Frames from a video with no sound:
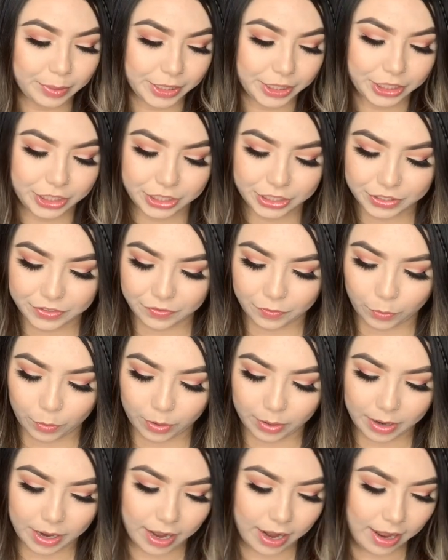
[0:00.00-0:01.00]
pictures
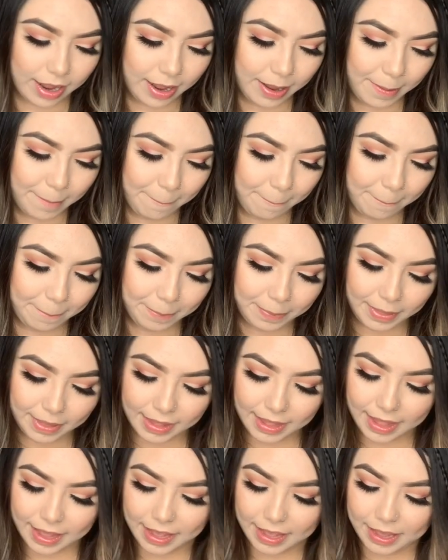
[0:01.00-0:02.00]
for
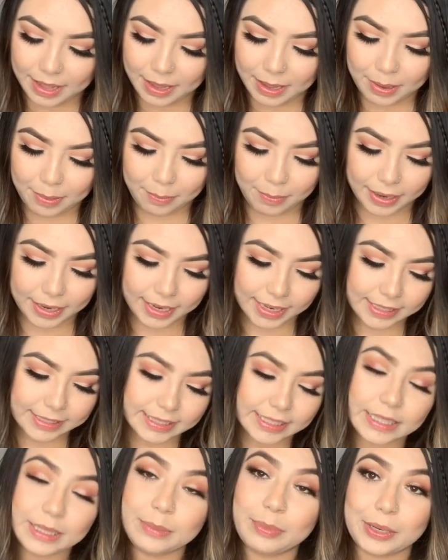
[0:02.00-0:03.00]
my
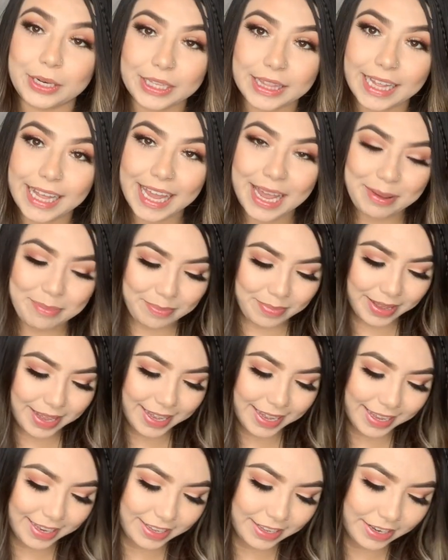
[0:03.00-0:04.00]
19th birthday,
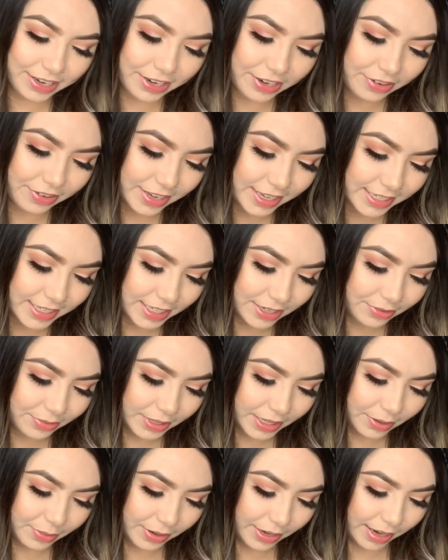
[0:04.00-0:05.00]
but you know, it didn't
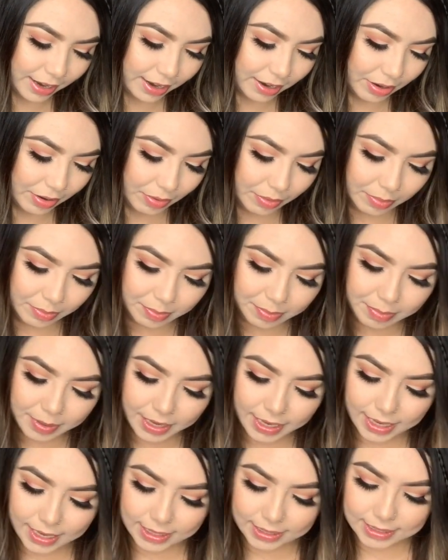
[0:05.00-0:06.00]
really work out,
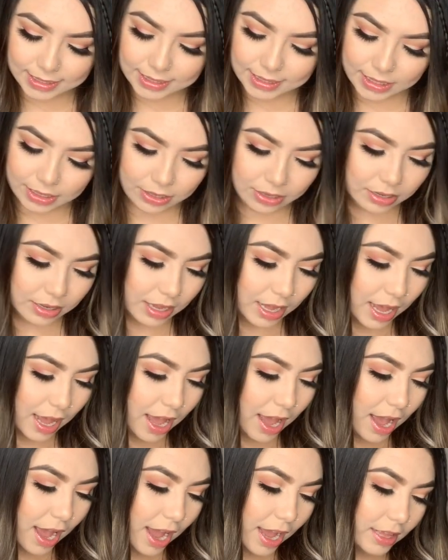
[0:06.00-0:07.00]
but still.
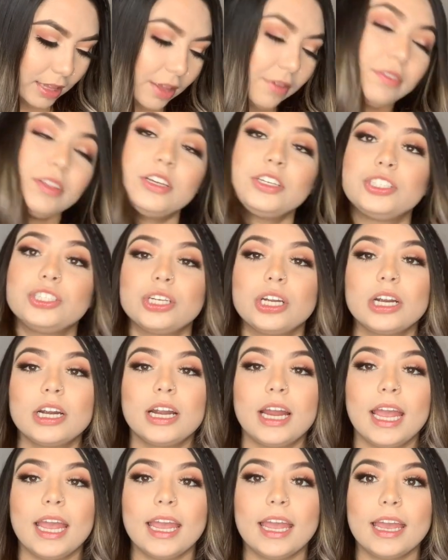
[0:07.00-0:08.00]
I love this
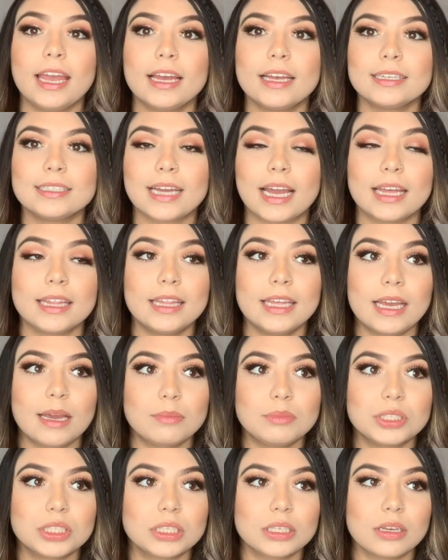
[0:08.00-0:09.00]
shirt, and I think
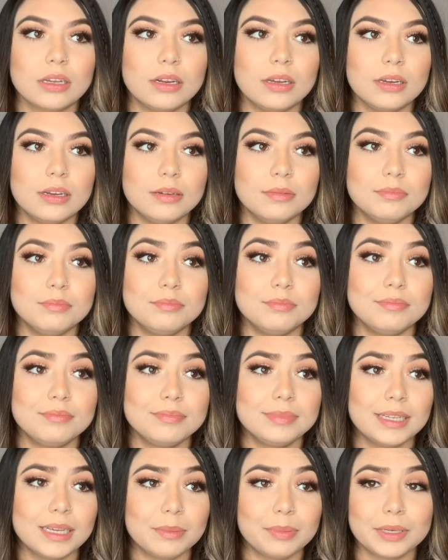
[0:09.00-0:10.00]
I'm just gonna
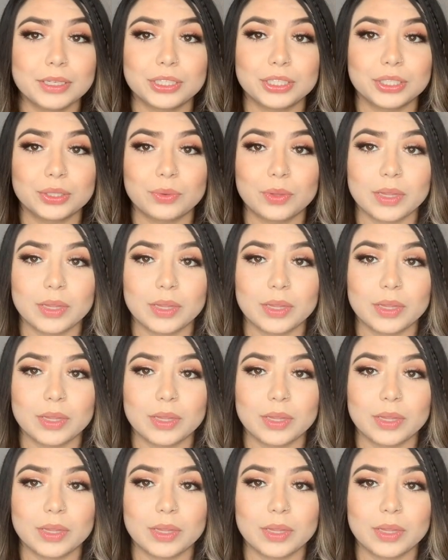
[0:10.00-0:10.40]
take pictures